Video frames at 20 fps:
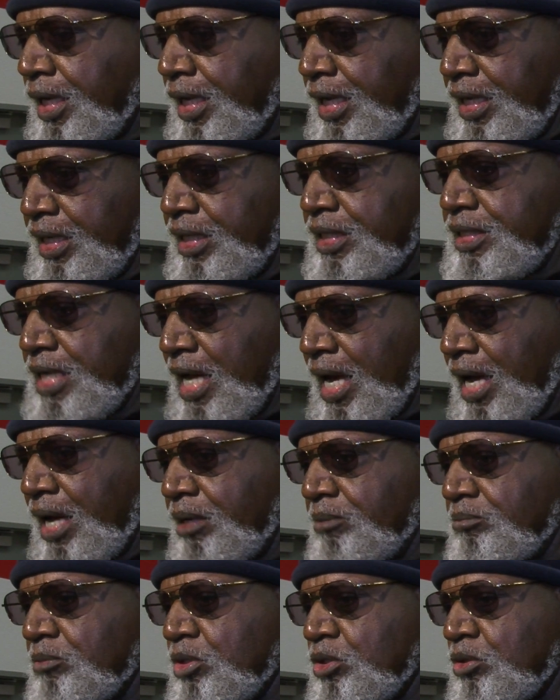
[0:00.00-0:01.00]

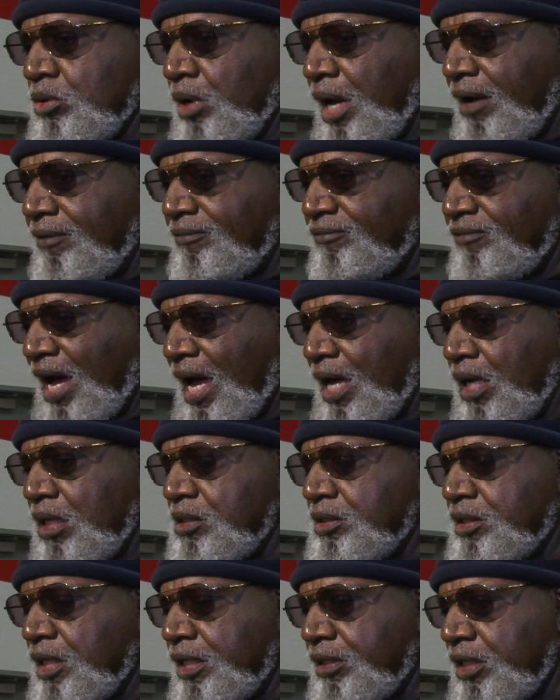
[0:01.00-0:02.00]
Anytime you have
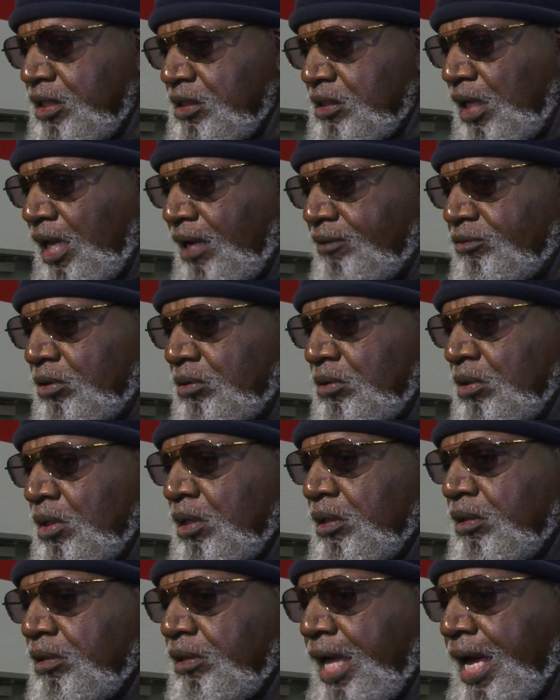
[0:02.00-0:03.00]
violence at this level
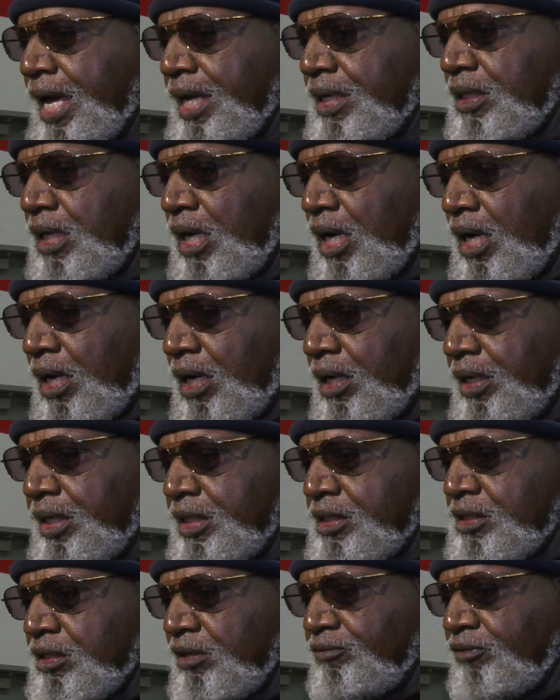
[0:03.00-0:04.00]
that
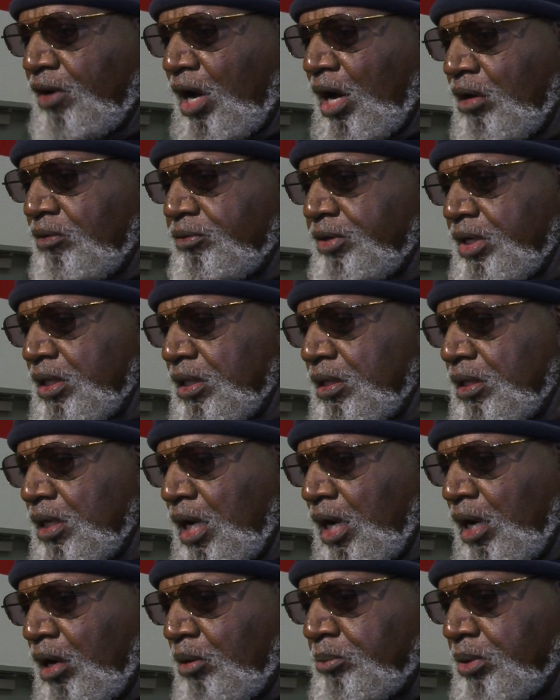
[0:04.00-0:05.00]
is involving
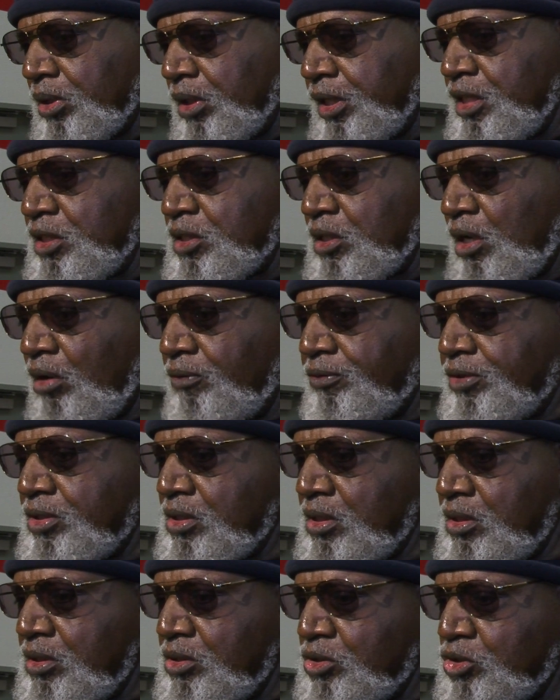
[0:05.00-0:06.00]
police
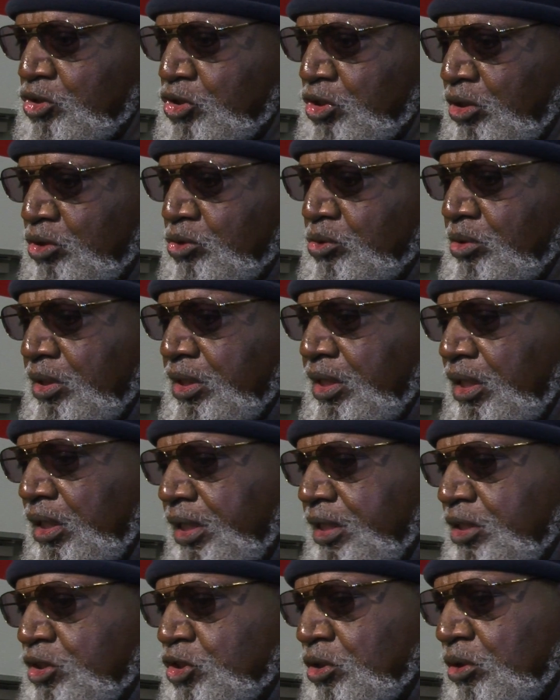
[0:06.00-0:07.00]
officers, children
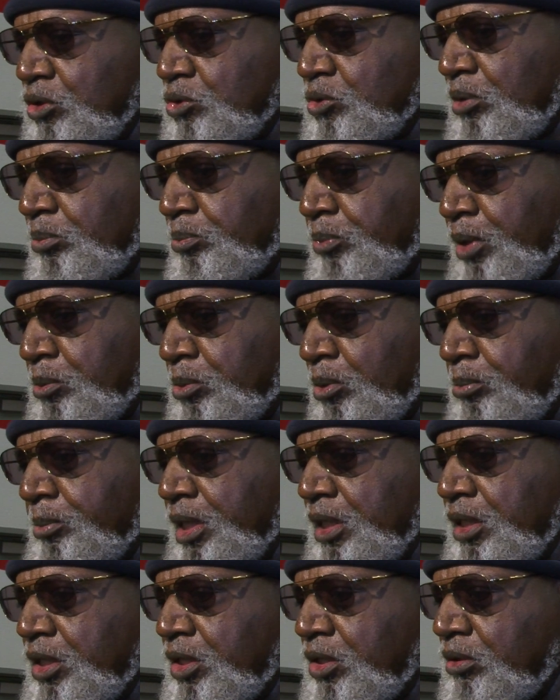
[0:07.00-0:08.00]
killing children, people
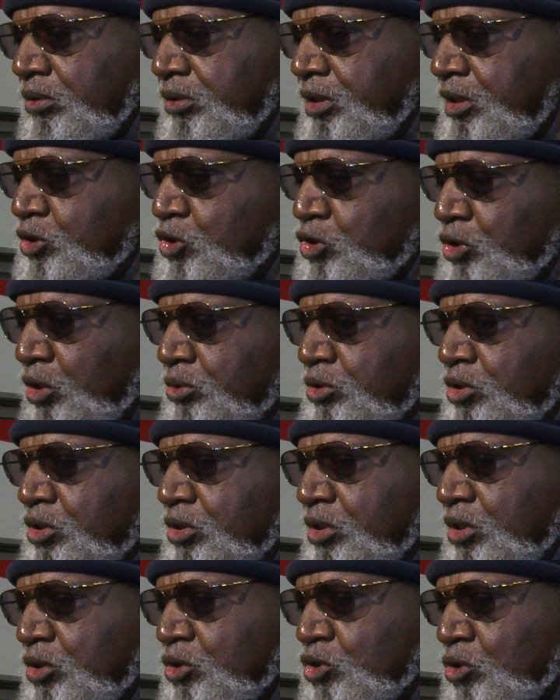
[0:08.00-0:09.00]
being killed in
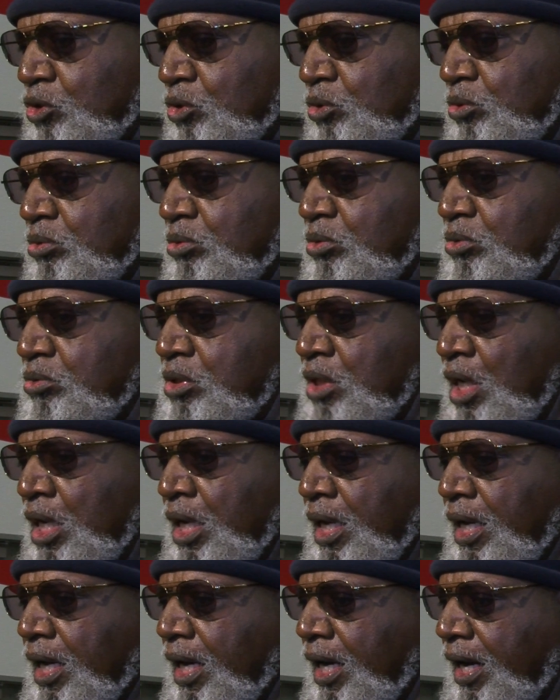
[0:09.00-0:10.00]
churches and schools,
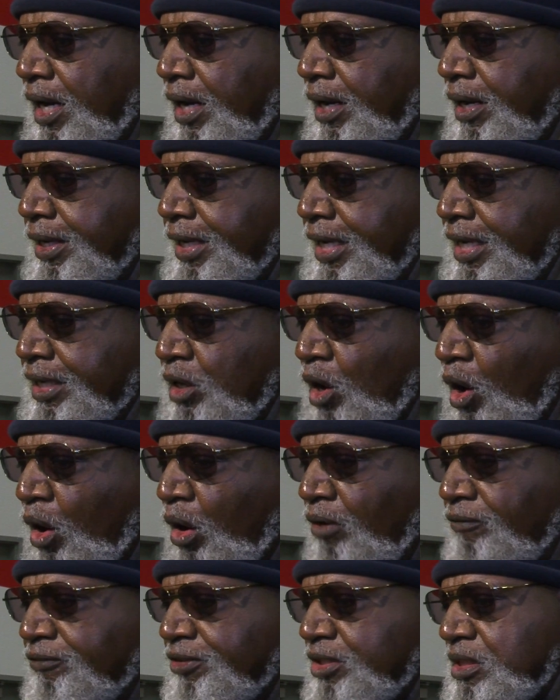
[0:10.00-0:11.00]
in
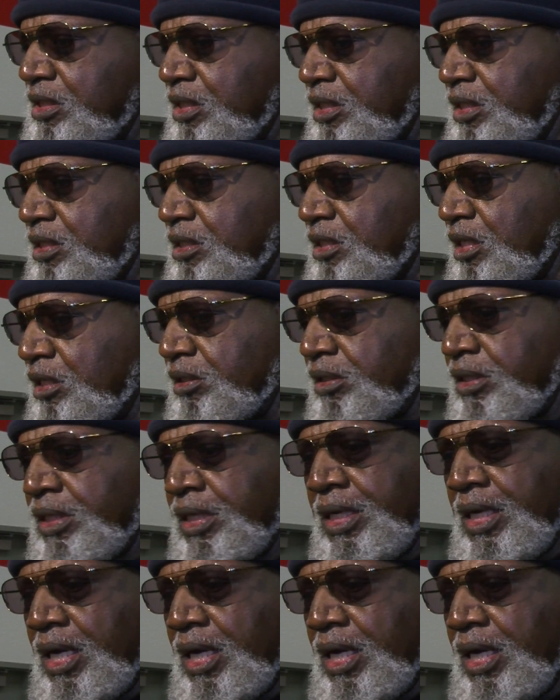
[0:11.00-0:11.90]
offices and